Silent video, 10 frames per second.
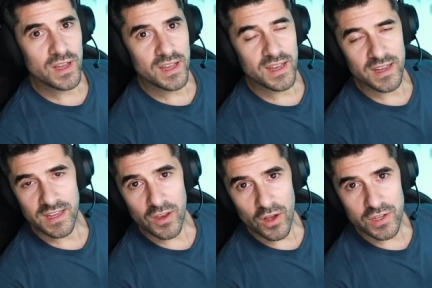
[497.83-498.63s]
Uh,
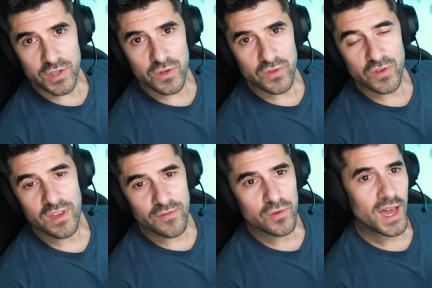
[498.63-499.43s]
in order to, to
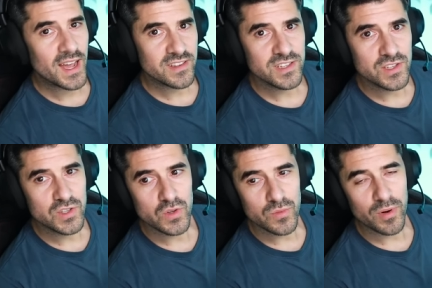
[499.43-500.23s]
give you access
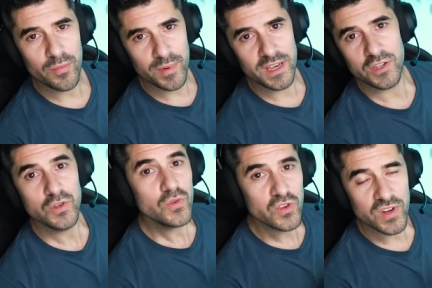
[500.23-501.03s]
to Popometer,
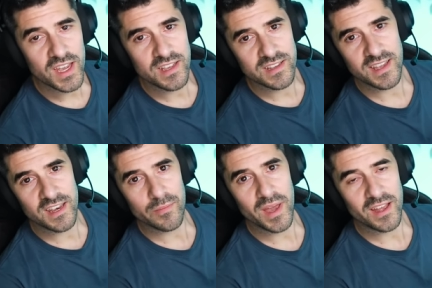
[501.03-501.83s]
to create the
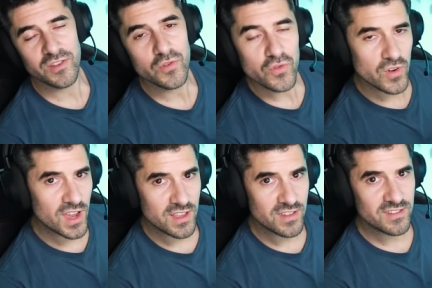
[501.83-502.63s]
data packs, to
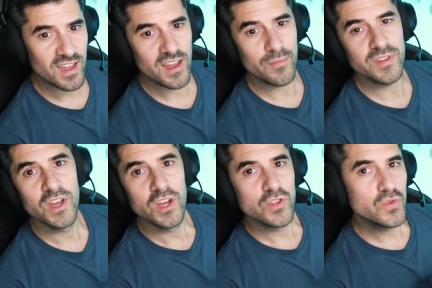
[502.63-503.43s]
create the setups,
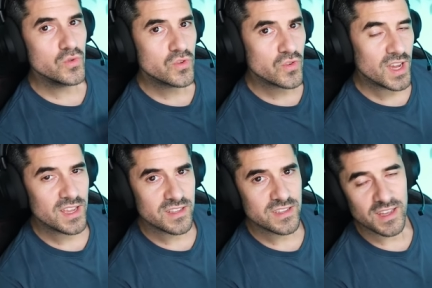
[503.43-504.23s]
to
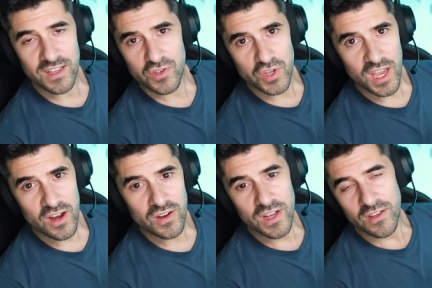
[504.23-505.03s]
create and
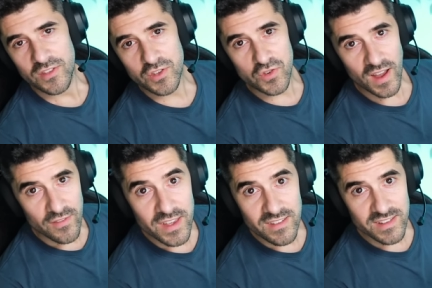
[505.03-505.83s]
share the
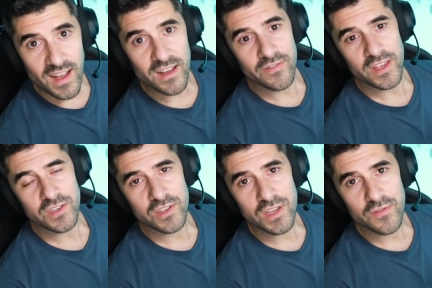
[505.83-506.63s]
driving style that
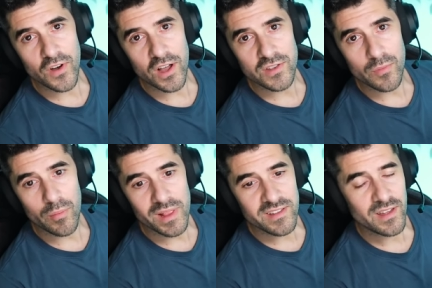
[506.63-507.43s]
you need for
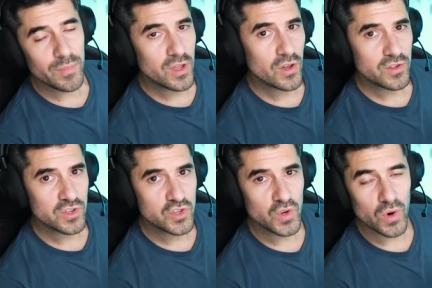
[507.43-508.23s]
Automobilista, because
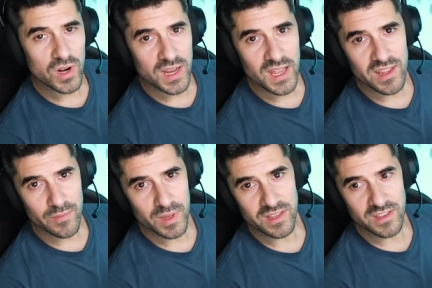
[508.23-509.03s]
it sure is a
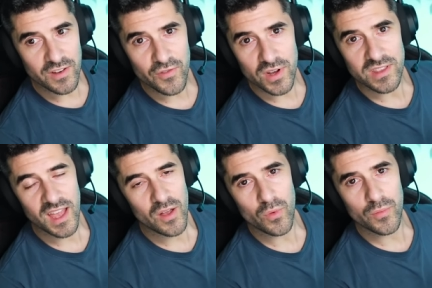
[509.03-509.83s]
bit different
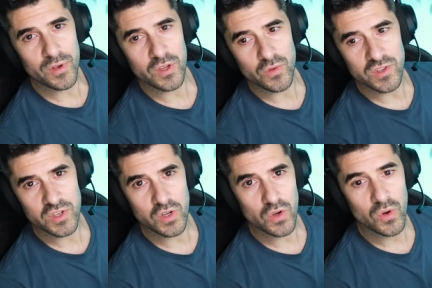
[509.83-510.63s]
than what we're used
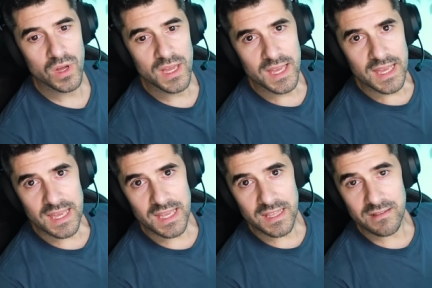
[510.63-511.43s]
to
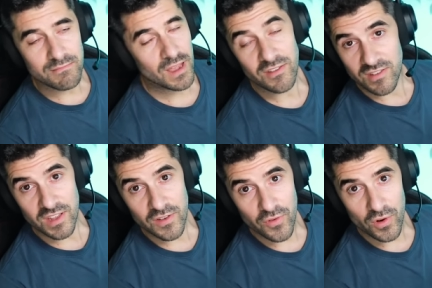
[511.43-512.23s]
in A C
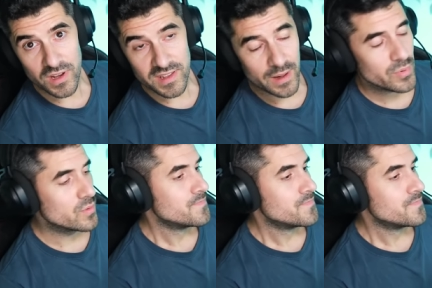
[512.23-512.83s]
C, for example.